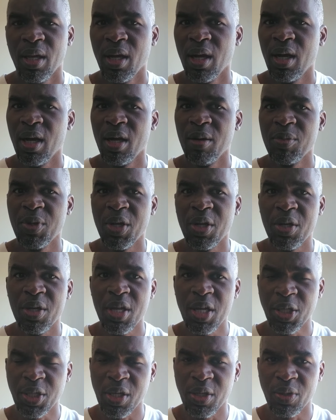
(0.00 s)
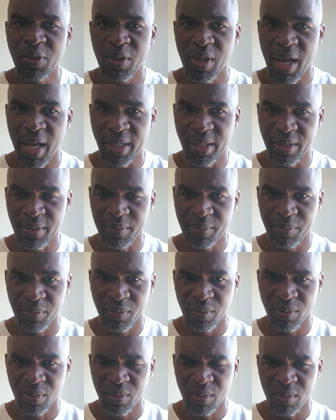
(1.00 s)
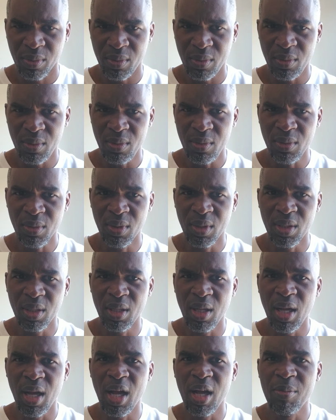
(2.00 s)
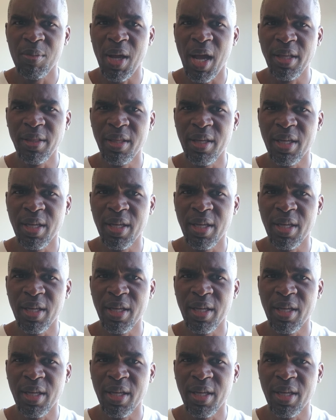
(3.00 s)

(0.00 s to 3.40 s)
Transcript: In addition to that, I